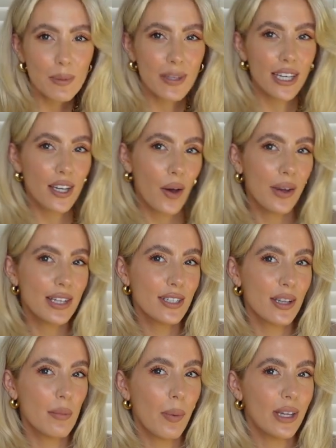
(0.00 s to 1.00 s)
but then going to
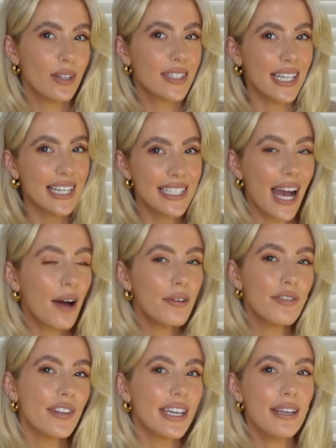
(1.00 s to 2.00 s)
somewhere where you're sitting
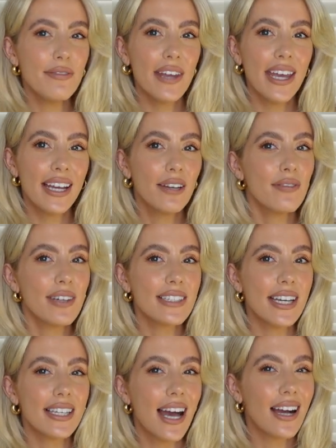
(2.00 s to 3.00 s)
down for the evening and things
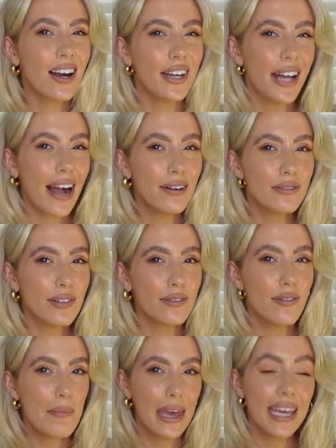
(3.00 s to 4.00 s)
like that kind of outfit
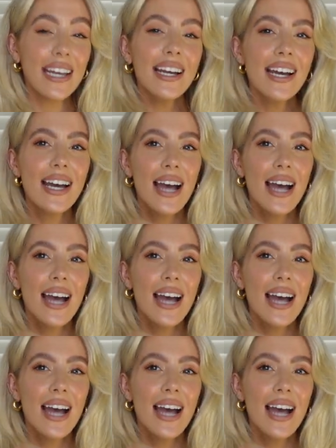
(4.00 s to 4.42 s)
for me.